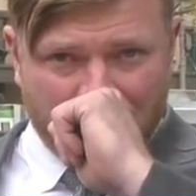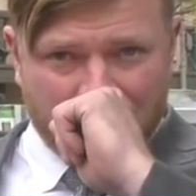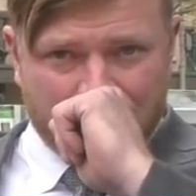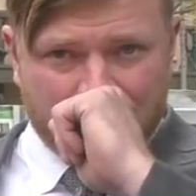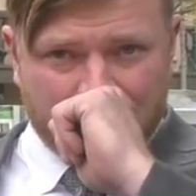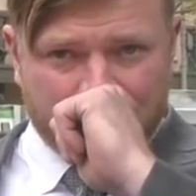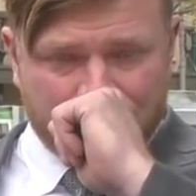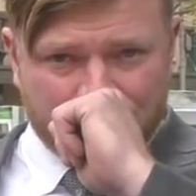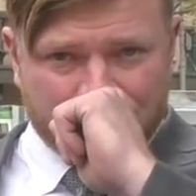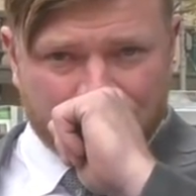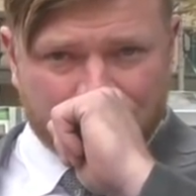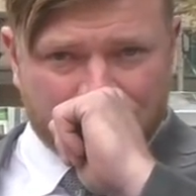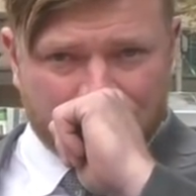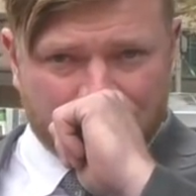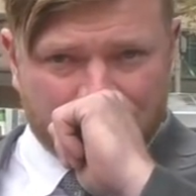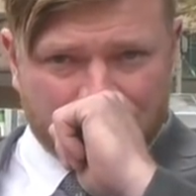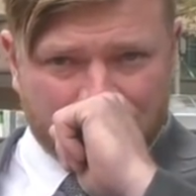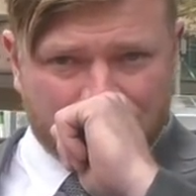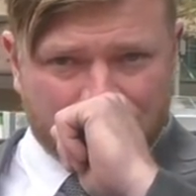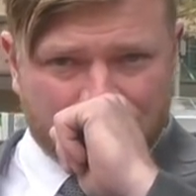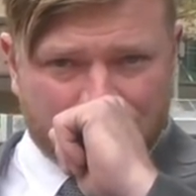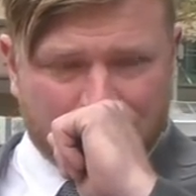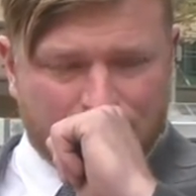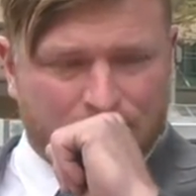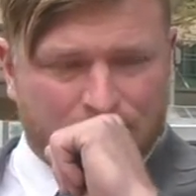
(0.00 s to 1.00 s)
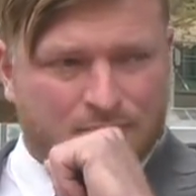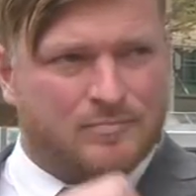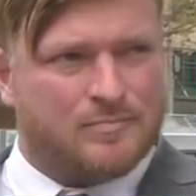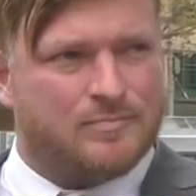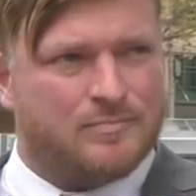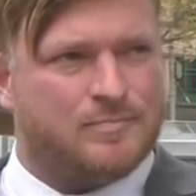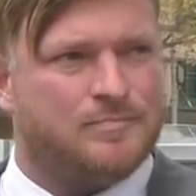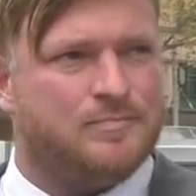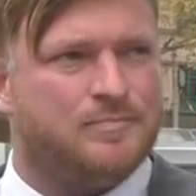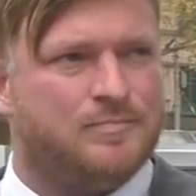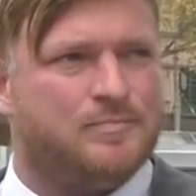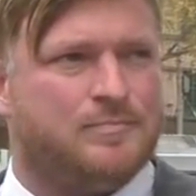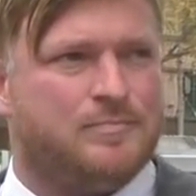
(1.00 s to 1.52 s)

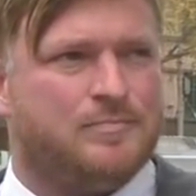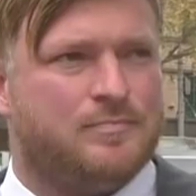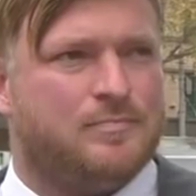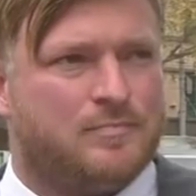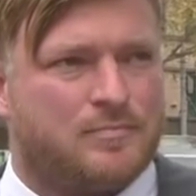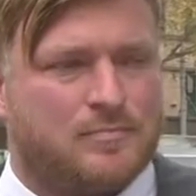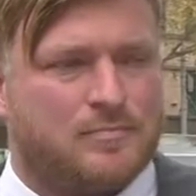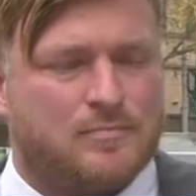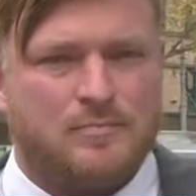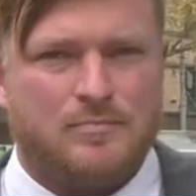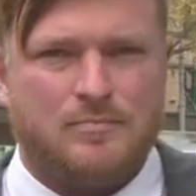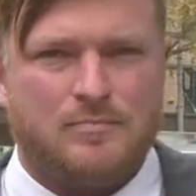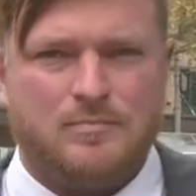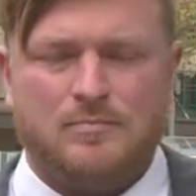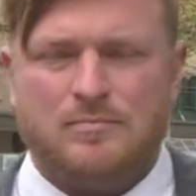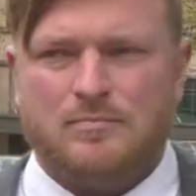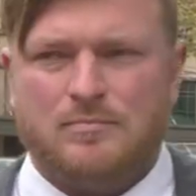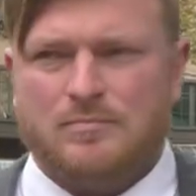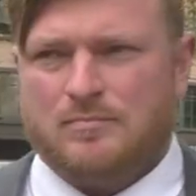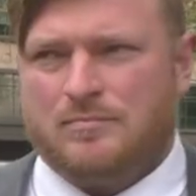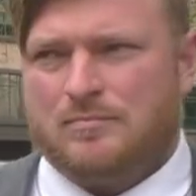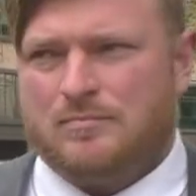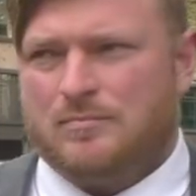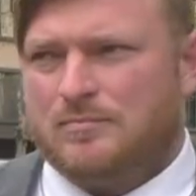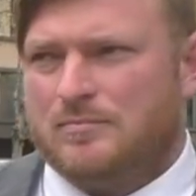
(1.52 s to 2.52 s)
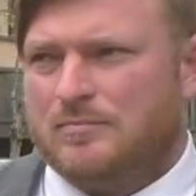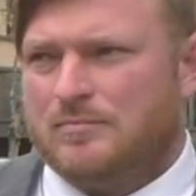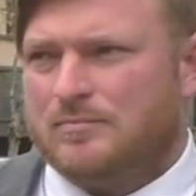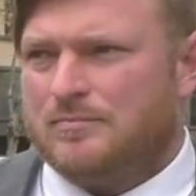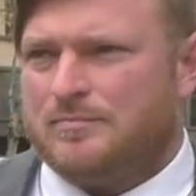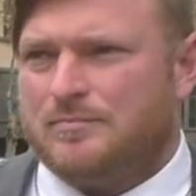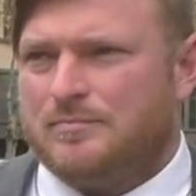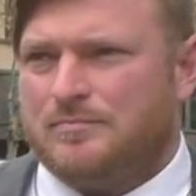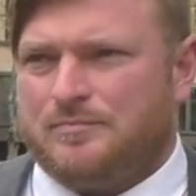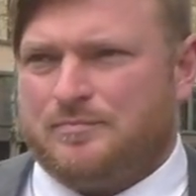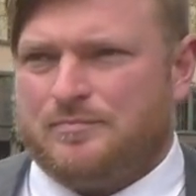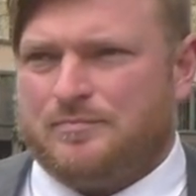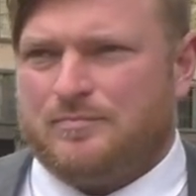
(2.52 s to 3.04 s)

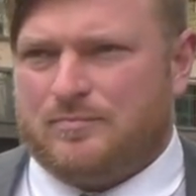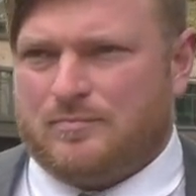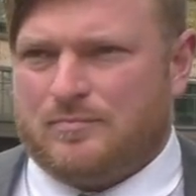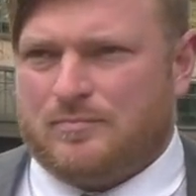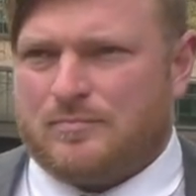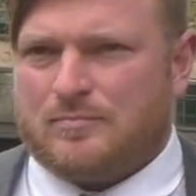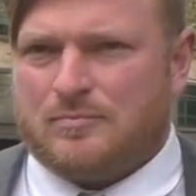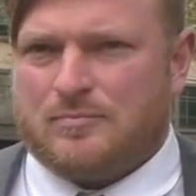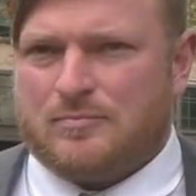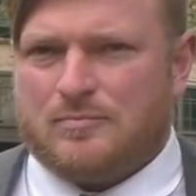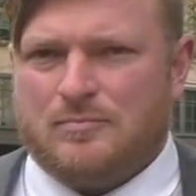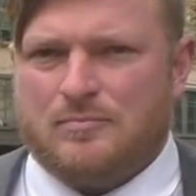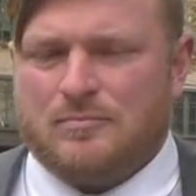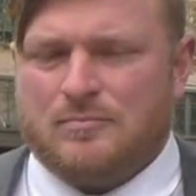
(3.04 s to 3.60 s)
The person shown says nothing.